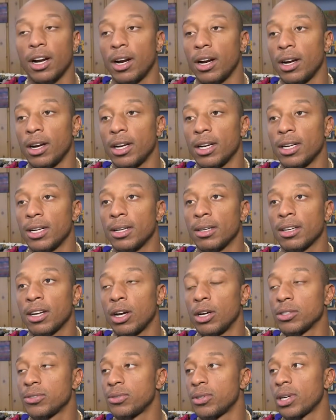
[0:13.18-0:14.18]
our uh,
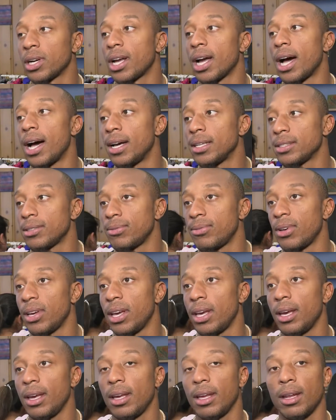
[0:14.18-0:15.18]
Coats for a Cause
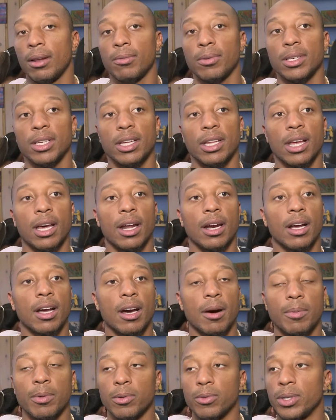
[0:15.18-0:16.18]
event, and we did that a
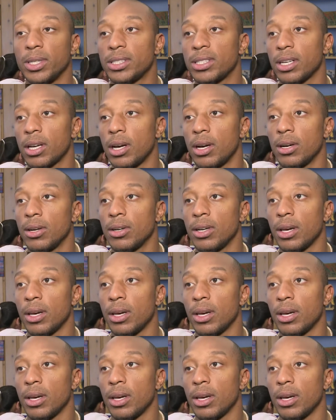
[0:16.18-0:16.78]
couple weeks ago.